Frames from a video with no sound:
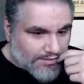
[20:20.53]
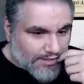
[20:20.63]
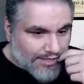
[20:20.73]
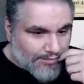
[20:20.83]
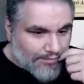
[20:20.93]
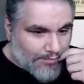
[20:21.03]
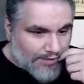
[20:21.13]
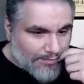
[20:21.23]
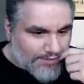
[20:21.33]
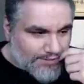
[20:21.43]
All right, well, if we
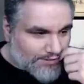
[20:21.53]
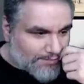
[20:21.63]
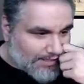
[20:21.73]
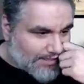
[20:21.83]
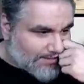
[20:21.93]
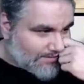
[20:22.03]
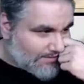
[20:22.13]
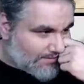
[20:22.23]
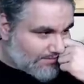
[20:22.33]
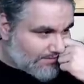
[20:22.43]
put opposition back,
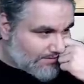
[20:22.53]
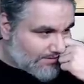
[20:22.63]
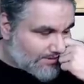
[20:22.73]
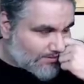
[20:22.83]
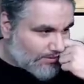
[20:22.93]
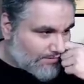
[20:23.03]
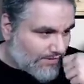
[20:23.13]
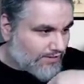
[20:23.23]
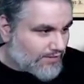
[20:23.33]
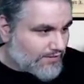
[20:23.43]
this is
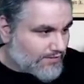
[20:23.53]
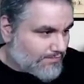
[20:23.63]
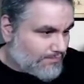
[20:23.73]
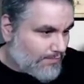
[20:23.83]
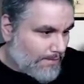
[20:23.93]
25 cards.